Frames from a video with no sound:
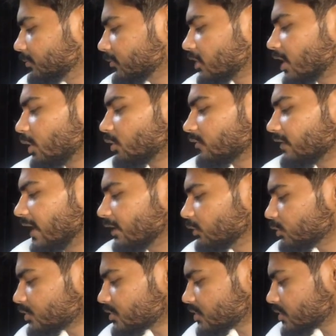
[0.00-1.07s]
Crown of
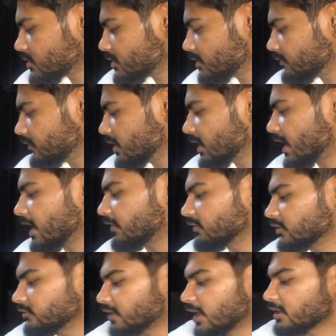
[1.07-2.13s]
Aloes, we have
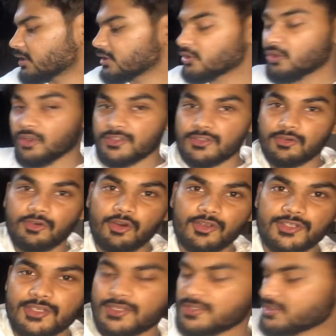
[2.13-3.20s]
Ian Rankin, Noughts and
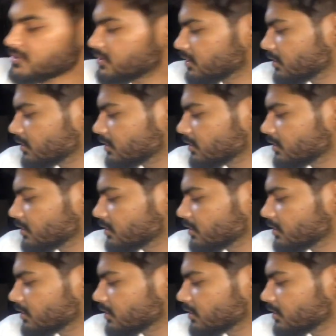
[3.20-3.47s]
Crosses.